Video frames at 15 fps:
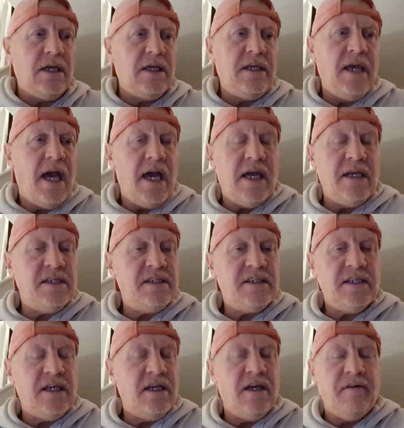yeah,
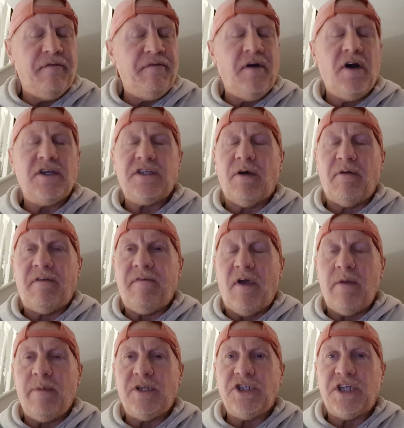at first I was
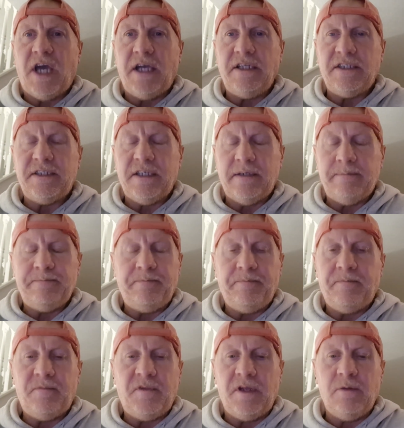very much against it.
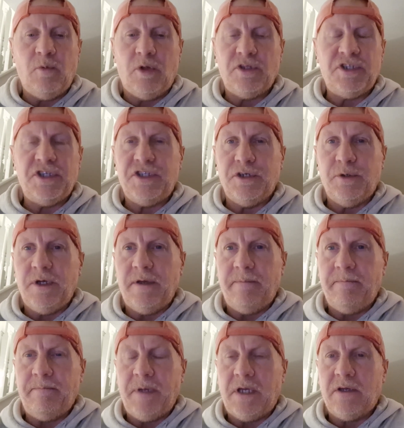Didn't want to do
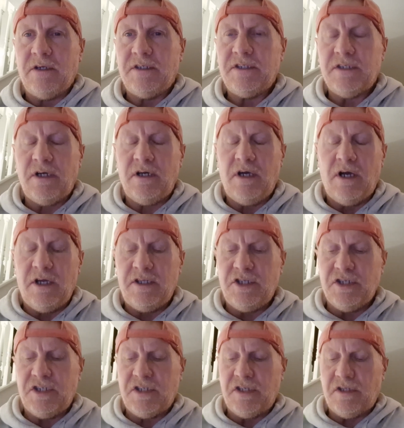it because I
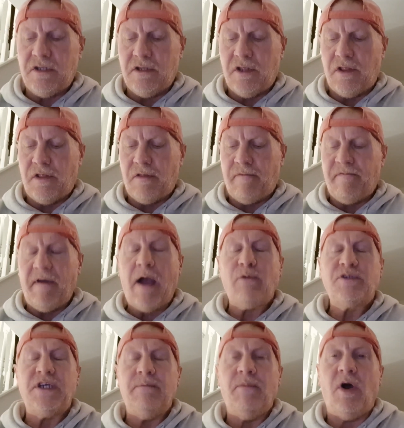just
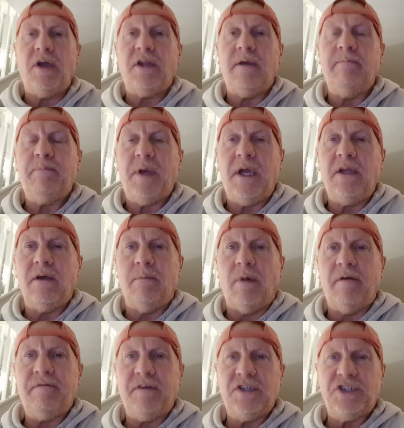felt it might impede on
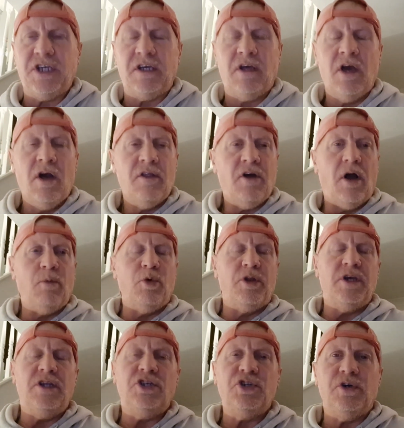my fishing, that I
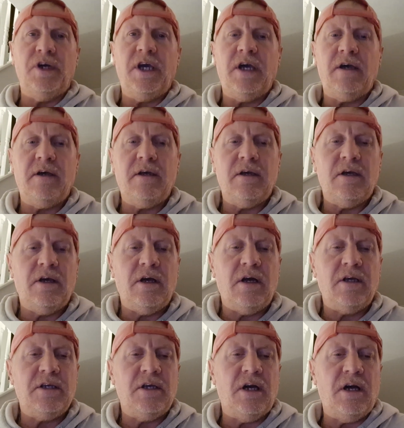wouldn't enjoy it,
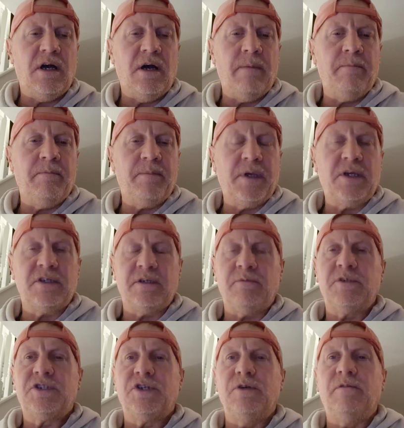because I
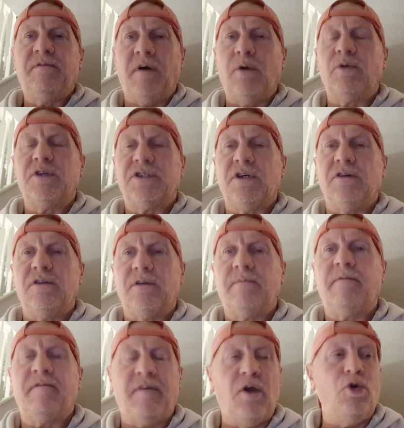was too focused on
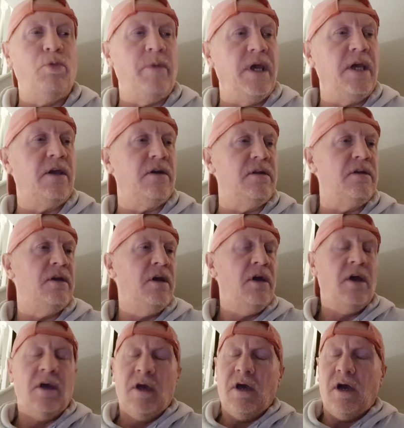filming
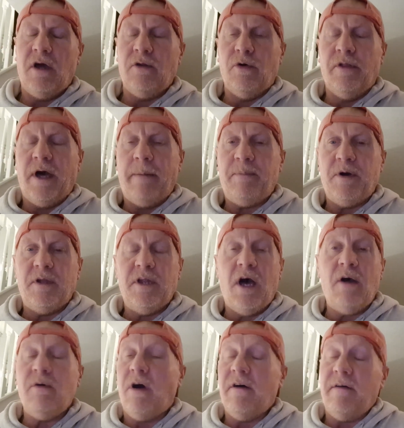and all that. But
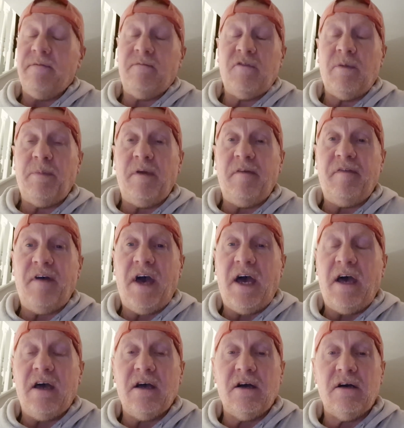no, to be
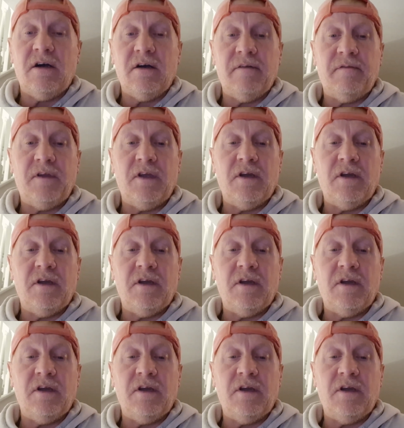fair,